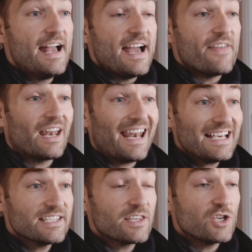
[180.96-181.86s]
And the
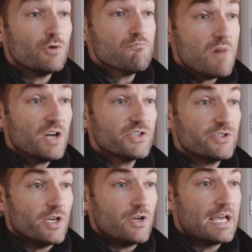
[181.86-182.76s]
last thing that you must
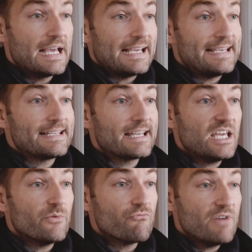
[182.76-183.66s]
do is to
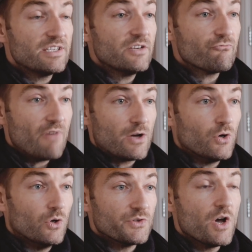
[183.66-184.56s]
keep written
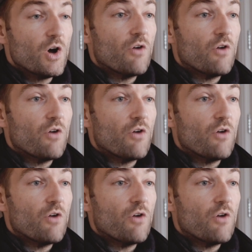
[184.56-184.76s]
records